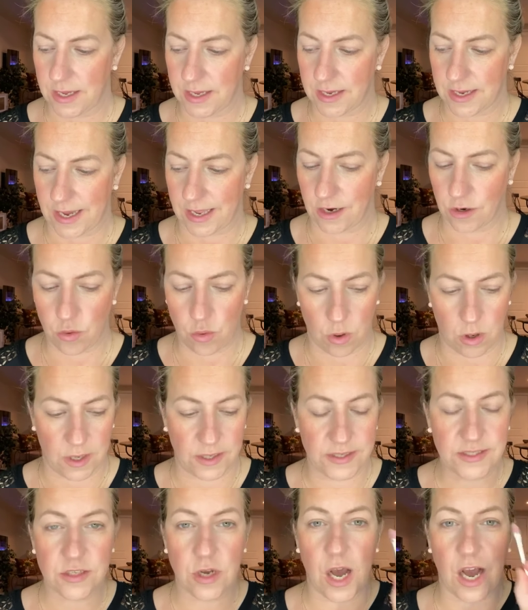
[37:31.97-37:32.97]
Kind of cool.
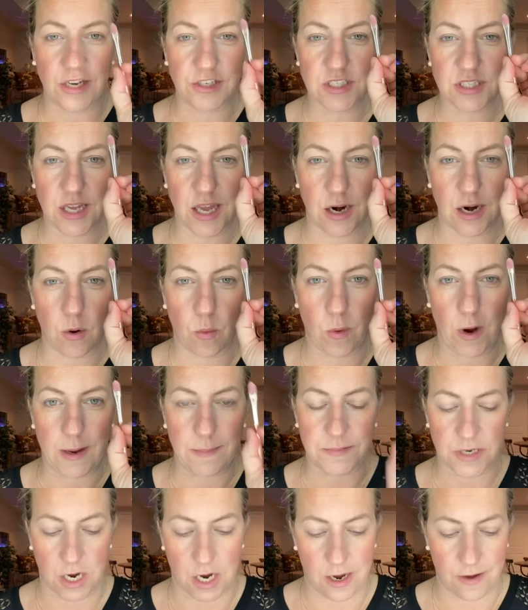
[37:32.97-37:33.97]
And so I just kind of
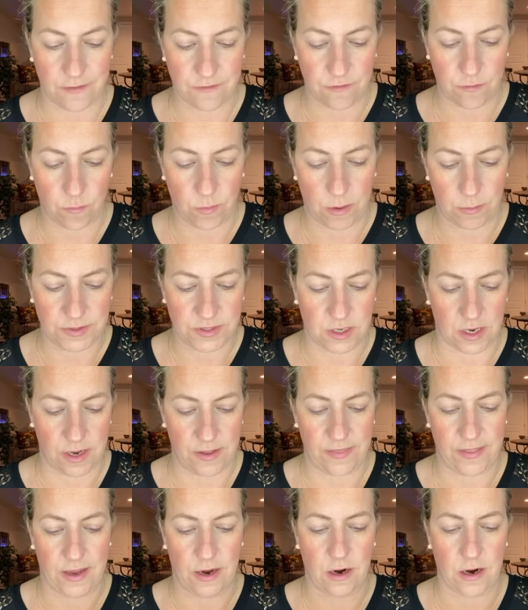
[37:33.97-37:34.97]
wiped off what was
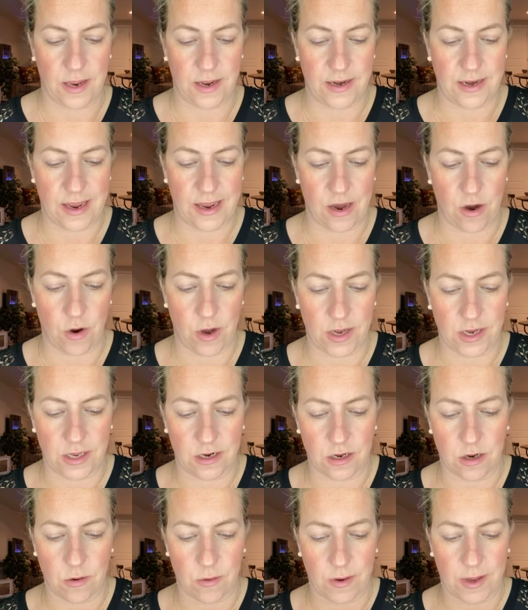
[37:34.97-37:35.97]
on there. And now I'm going
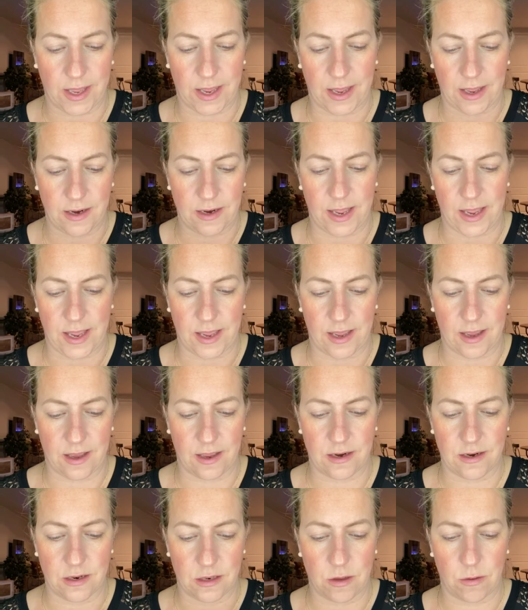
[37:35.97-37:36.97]
to go ahead
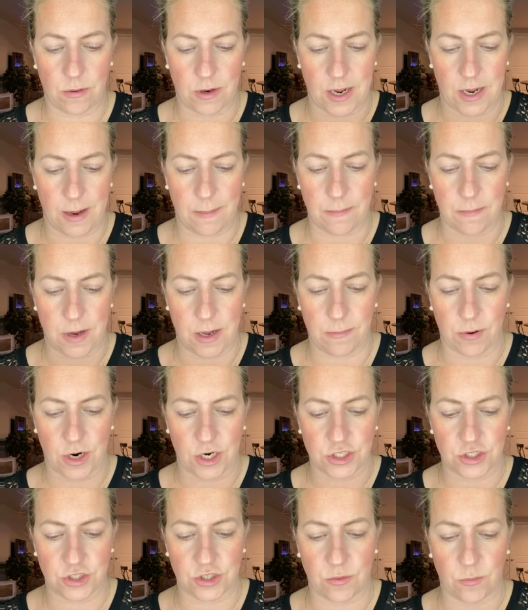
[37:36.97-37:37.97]
and load up my
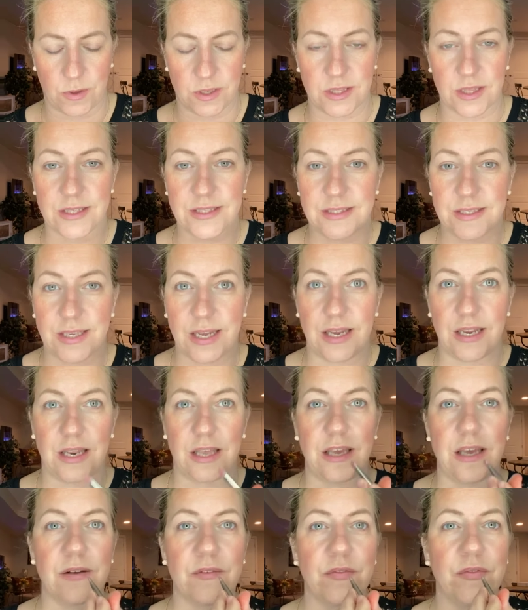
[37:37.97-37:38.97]
brush with
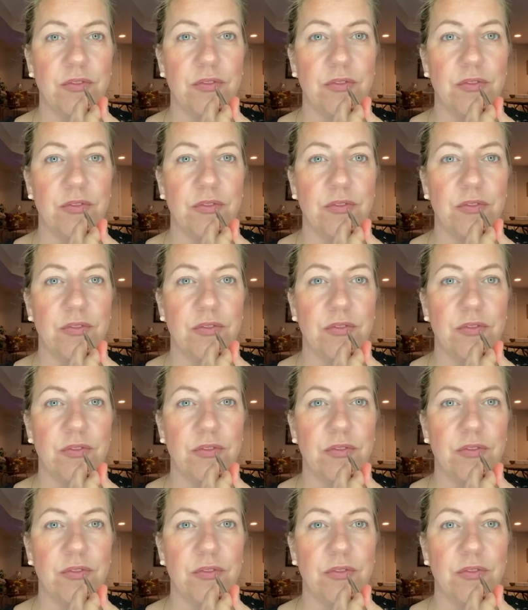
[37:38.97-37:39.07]
Sadie.